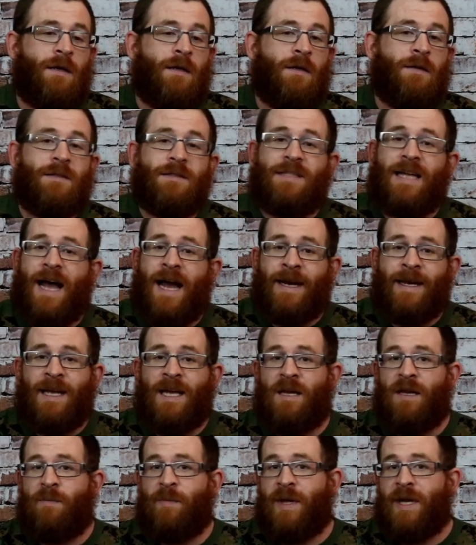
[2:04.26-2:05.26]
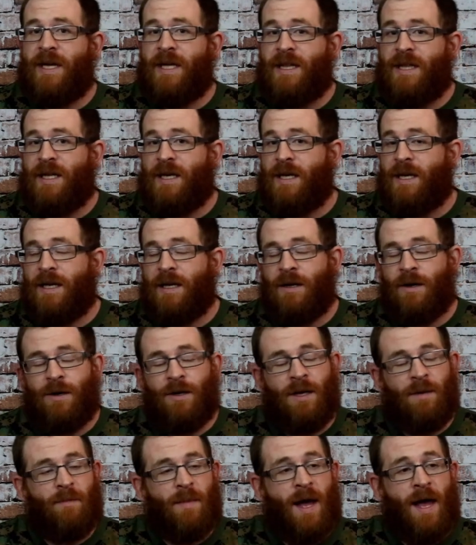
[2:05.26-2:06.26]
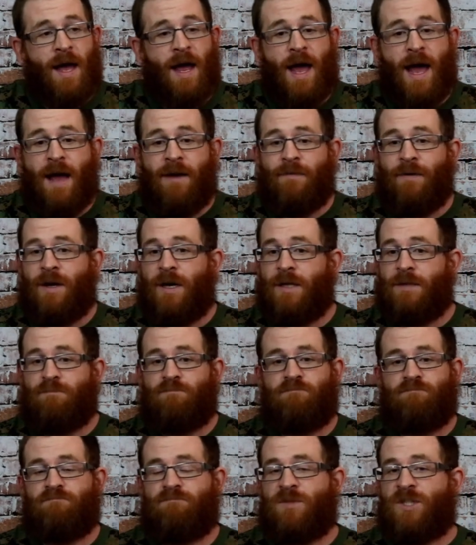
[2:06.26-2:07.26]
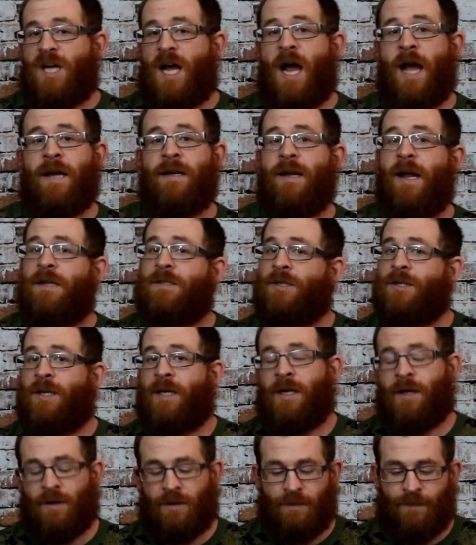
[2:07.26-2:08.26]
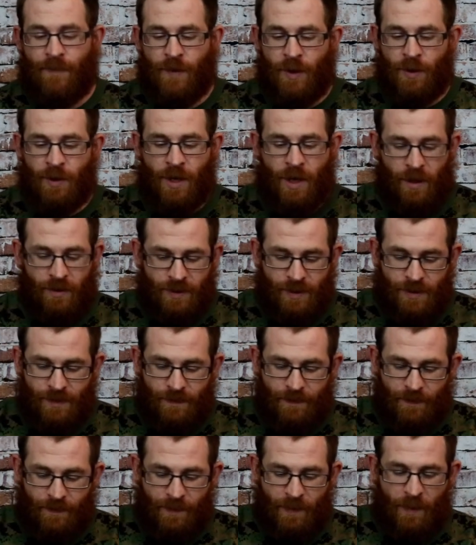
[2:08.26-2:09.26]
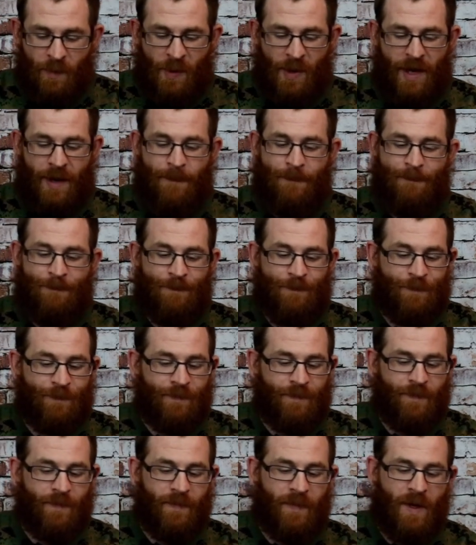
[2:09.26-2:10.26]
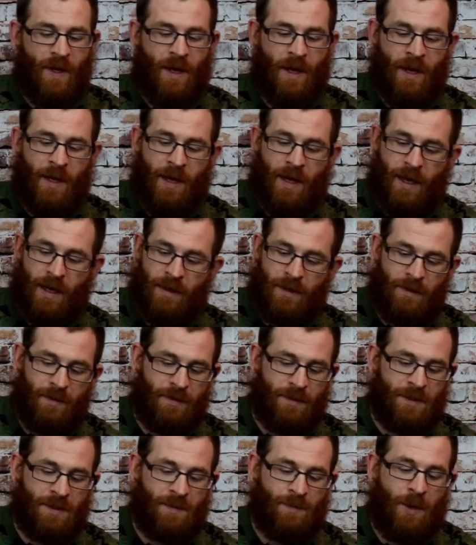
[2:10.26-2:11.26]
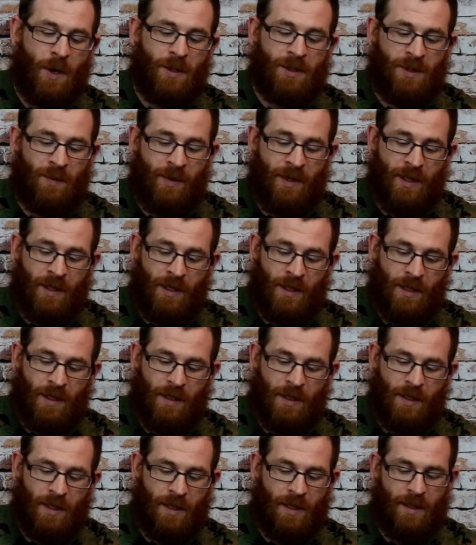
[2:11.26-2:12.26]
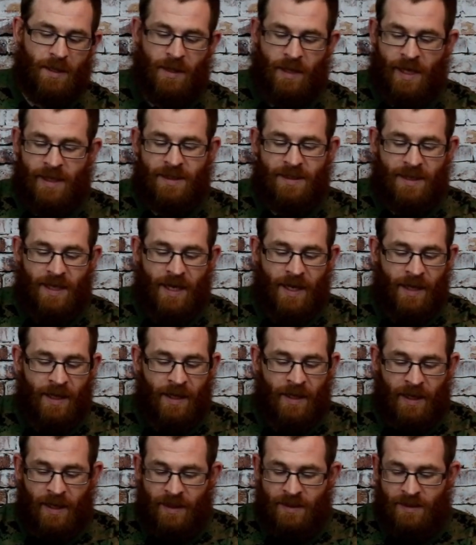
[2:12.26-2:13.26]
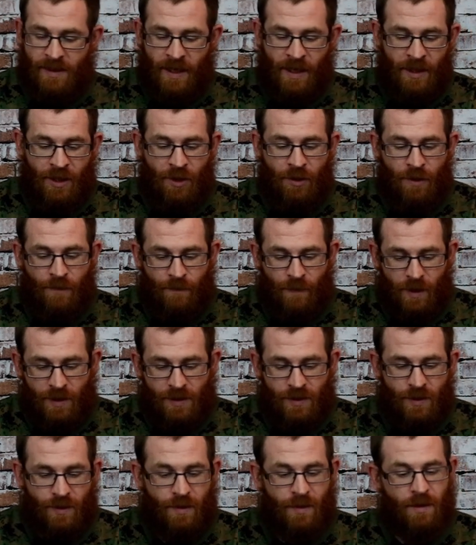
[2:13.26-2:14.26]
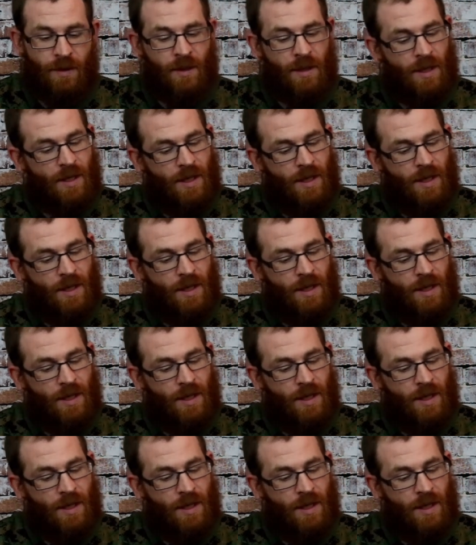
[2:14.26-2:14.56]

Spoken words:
little tiny itty bitty thing, or you might have a giant Desert Eagle, who knows. But again, it's supposed to be, they say it's a universal.